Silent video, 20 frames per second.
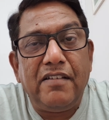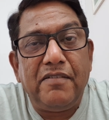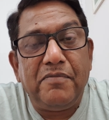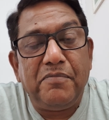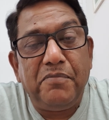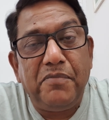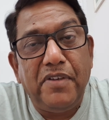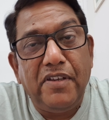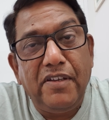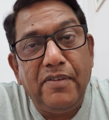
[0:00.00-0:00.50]

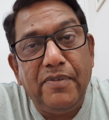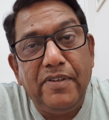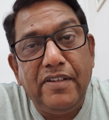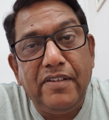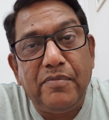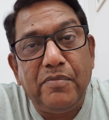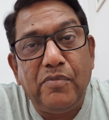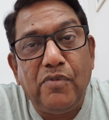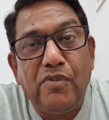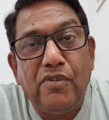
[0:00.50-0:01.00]
maybe
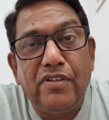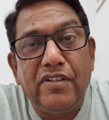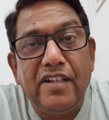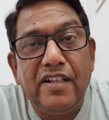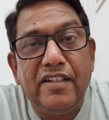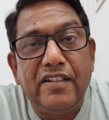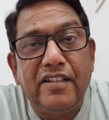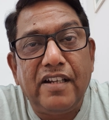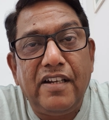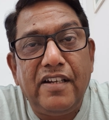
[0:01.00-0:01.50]
more
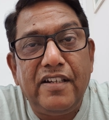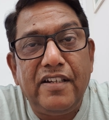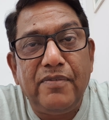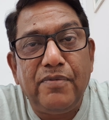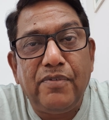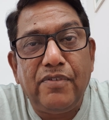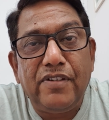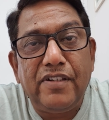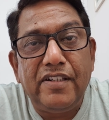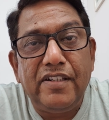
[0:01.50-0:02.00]
than
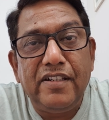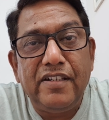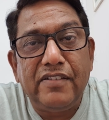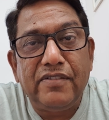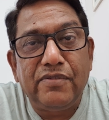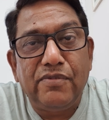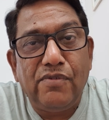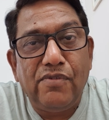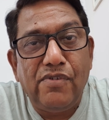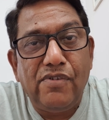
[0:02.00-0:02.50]
30-40
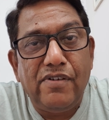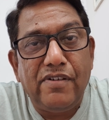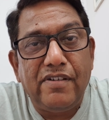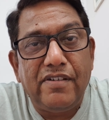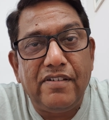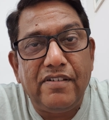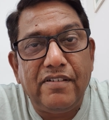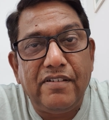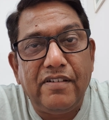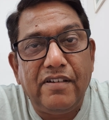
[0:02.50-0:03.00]
years
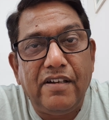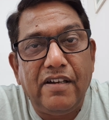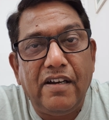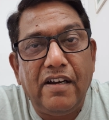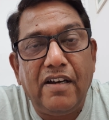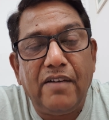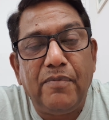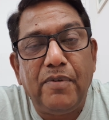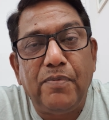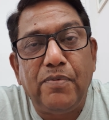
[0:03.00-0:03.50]
old
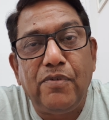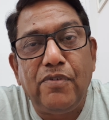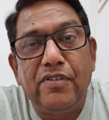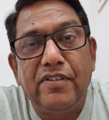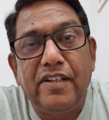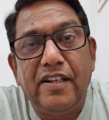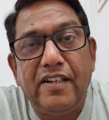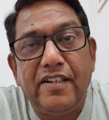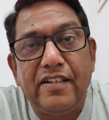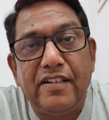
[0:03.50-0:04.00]
or before
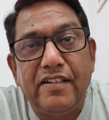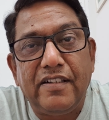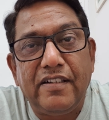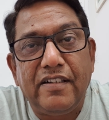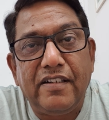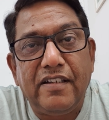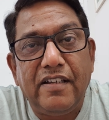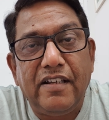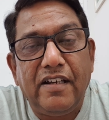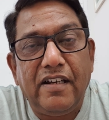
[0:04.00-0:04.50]
then.
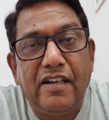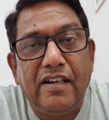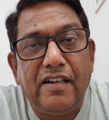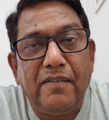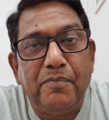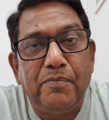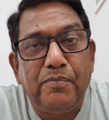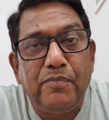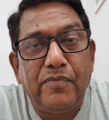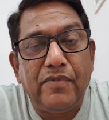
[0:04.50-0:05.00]
uh,
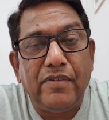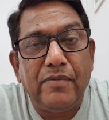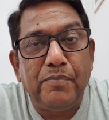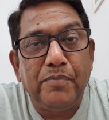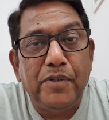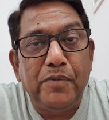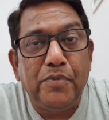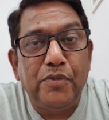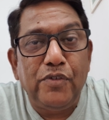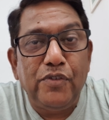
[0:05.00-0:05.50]

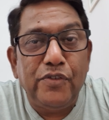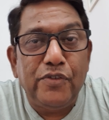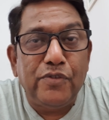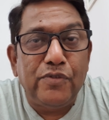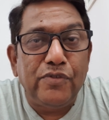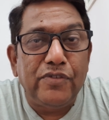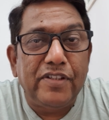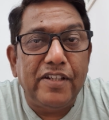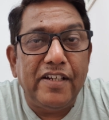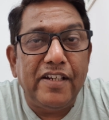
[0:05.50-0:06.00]
People used
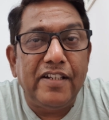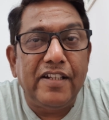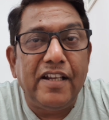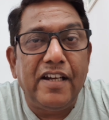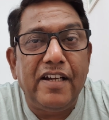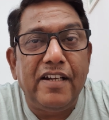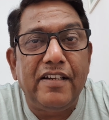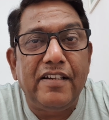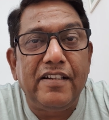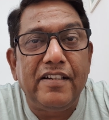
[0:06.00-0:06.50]
to say
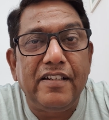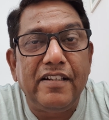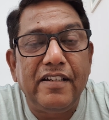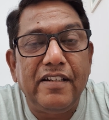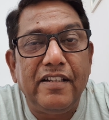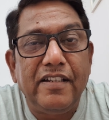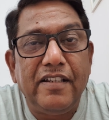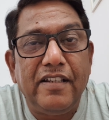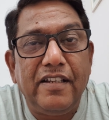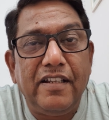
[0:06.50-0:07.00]
that
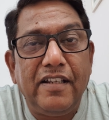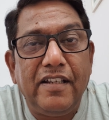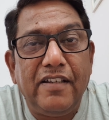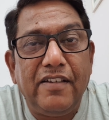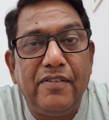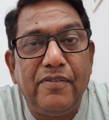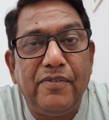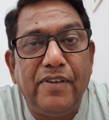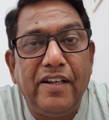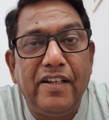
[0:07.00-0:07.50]

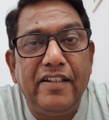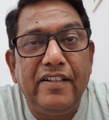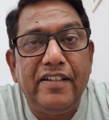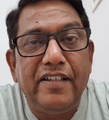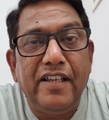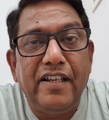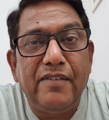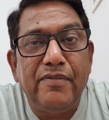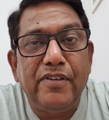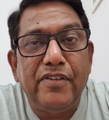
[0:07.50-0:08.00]
when
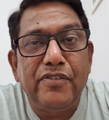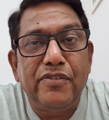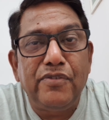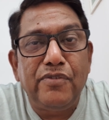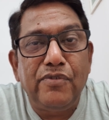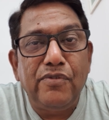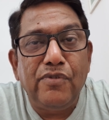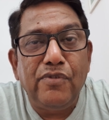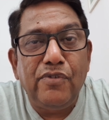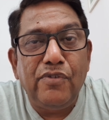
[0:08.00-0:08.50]
there was
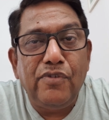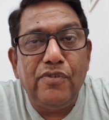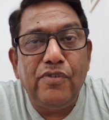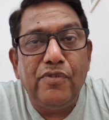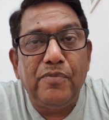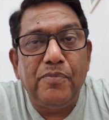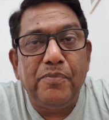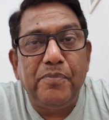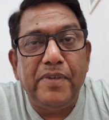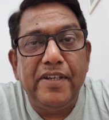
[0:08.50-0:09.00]
no
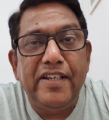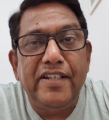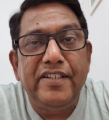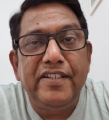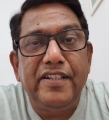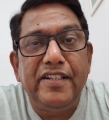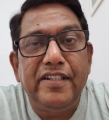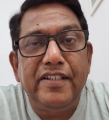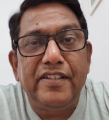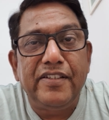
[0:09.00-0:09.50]

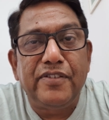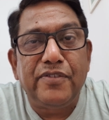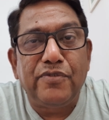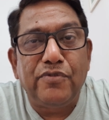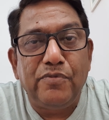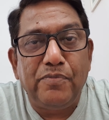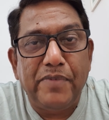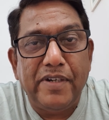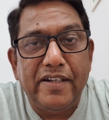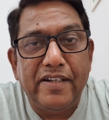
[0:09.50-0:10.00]
measuring
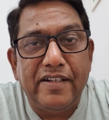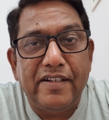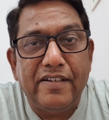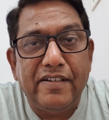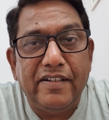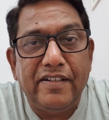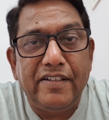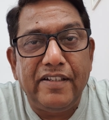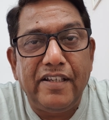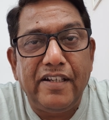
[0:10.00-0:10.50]
instrument,
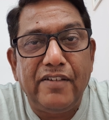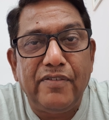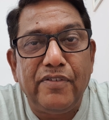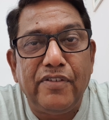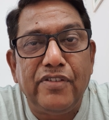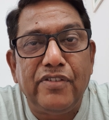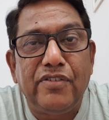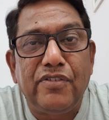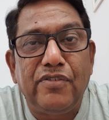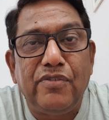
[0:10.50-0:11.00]
there
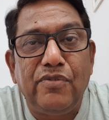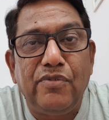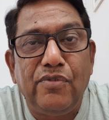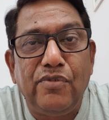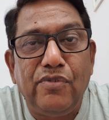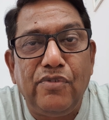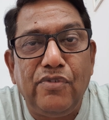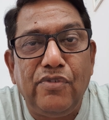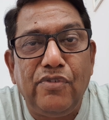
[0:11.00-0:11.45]
was no